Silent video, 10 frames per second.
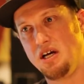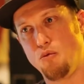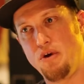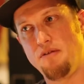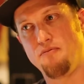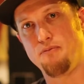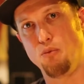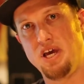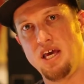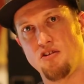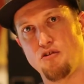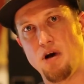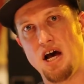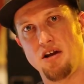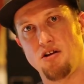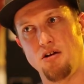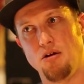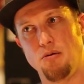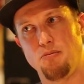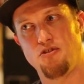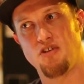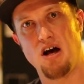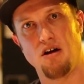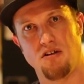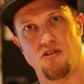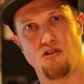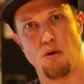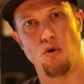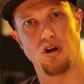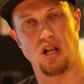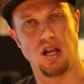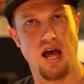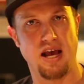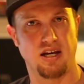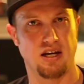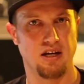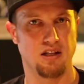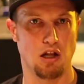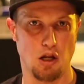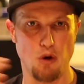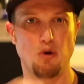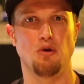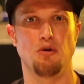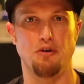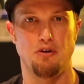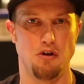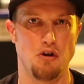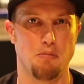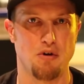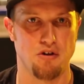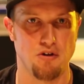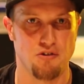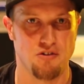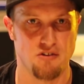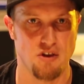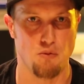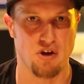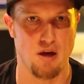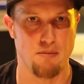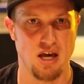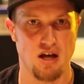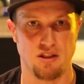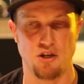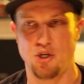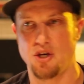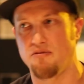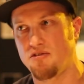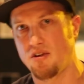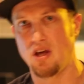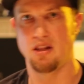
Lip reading: We aspired to sound somewhat like the local new producers that were coming out, the Shifts,